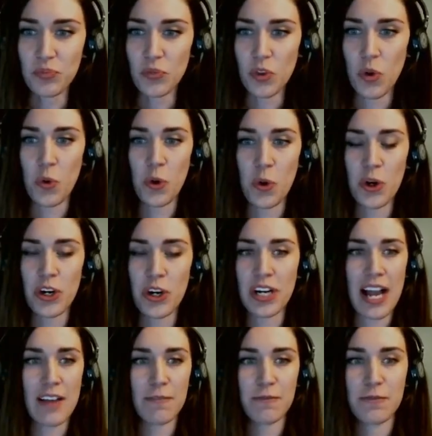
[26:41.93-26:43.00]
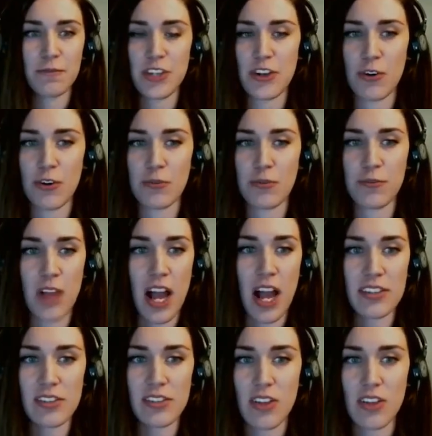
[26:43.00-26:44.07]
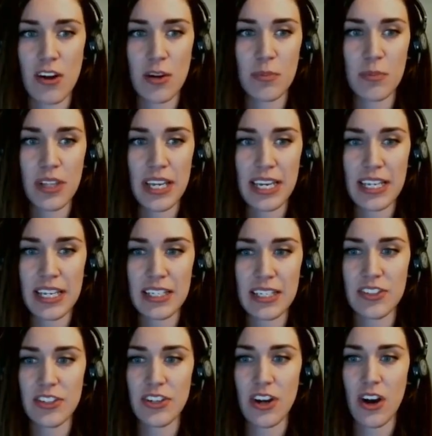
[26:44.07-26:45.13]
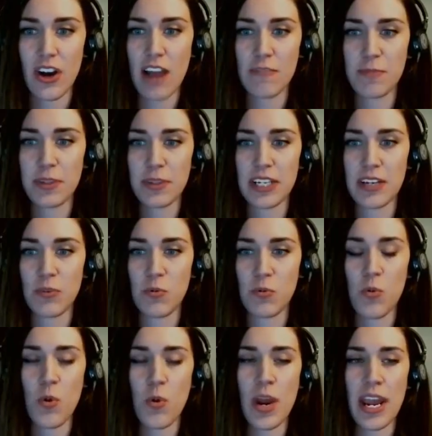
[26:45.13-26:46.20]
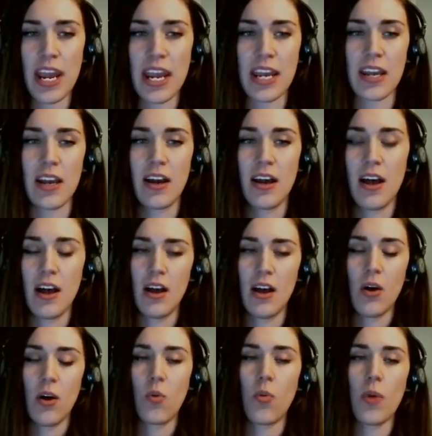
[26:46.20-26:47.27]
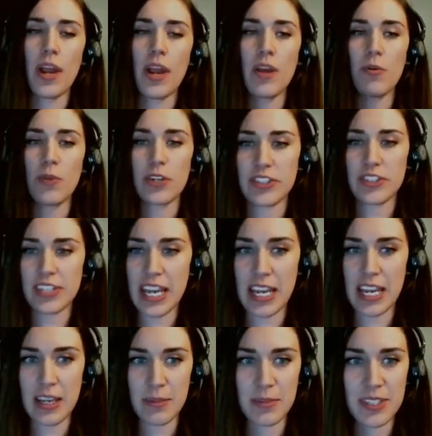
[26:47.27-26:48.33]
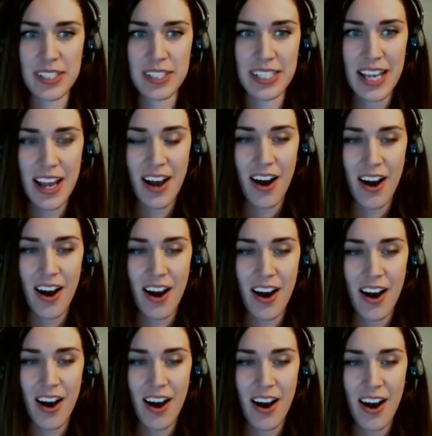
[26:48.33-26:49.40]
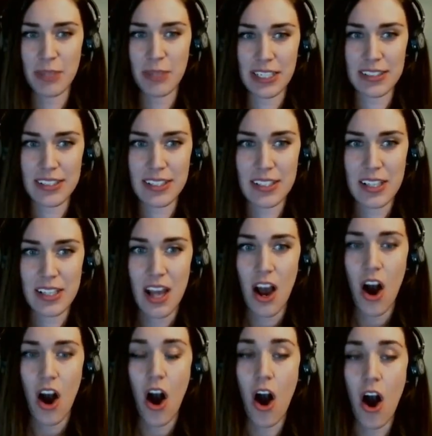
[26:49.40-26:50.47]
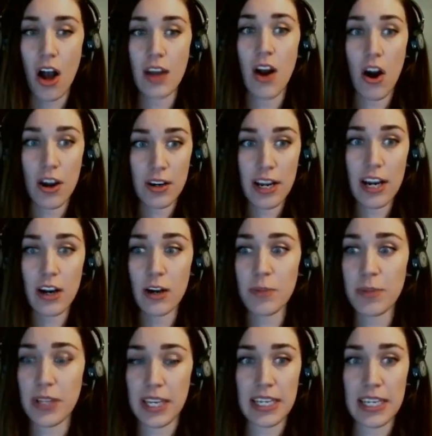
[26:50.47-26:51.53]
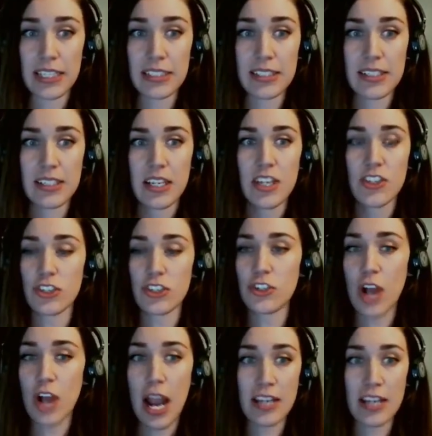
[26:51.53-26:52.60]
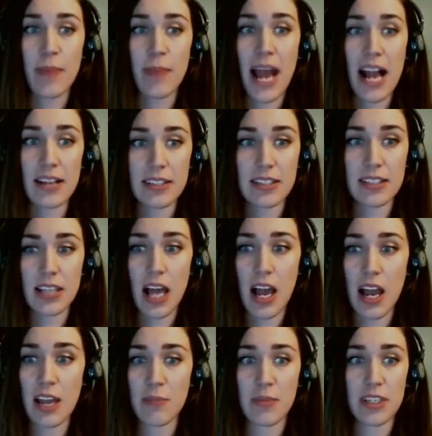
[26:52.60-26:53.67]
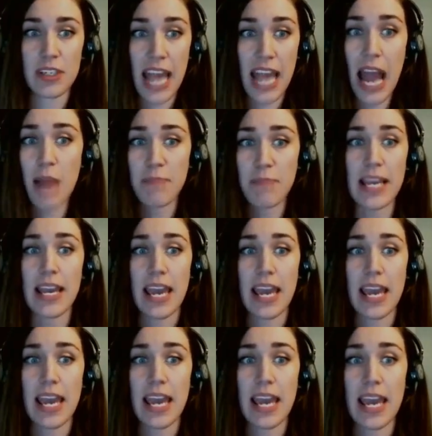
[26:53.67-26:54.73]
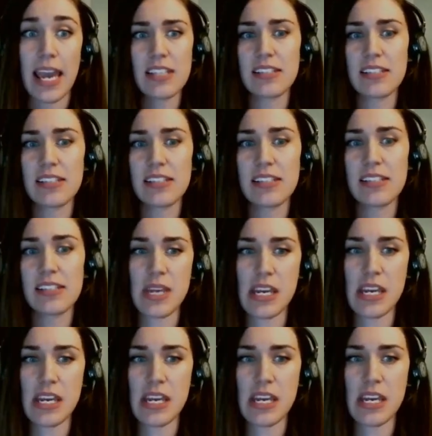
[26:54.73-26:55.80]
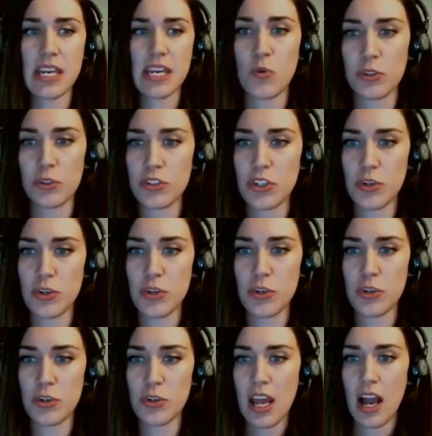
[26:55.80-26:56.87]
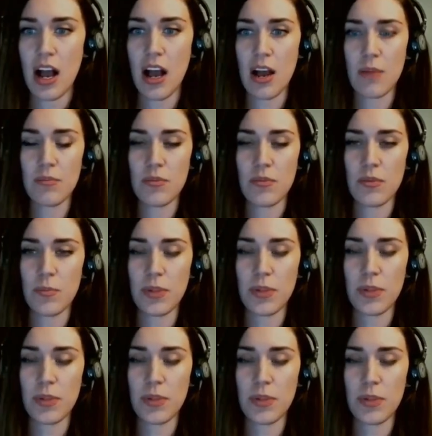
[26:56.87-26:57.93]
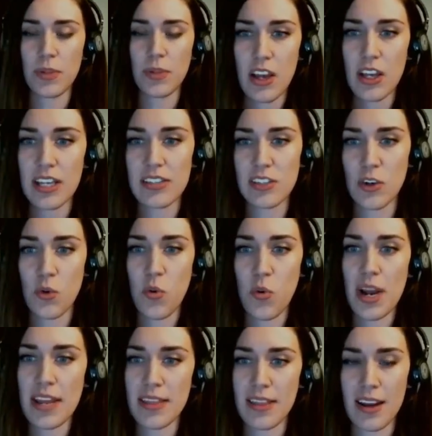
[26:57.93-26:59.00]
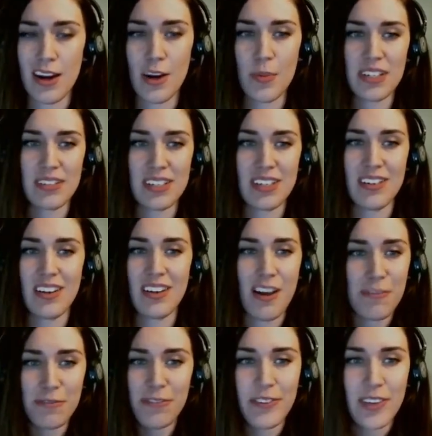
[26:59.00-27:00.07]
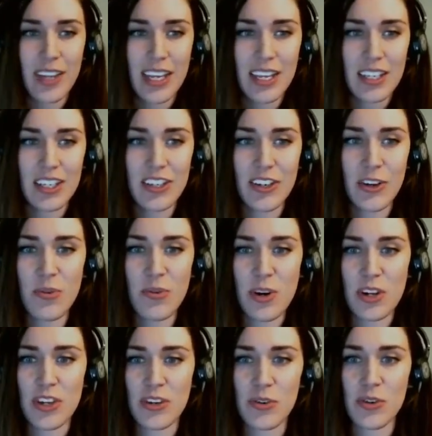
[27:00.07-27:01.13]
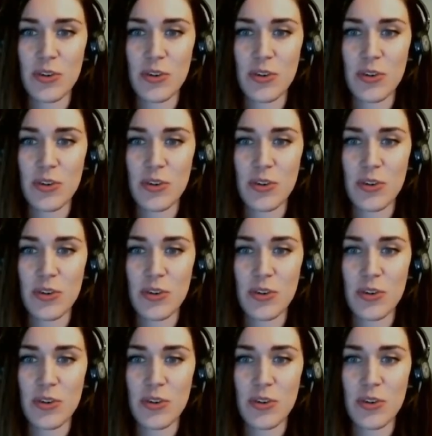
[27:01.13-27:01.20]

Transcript: or you know flies a lot on planes. You know, I've played way way worse games on tablets, on on airplanes, sure. just trying to pass the time, tapping games. And this, to me, there's more to it. Um, the plot isn't quite there, but it's enough, you know, where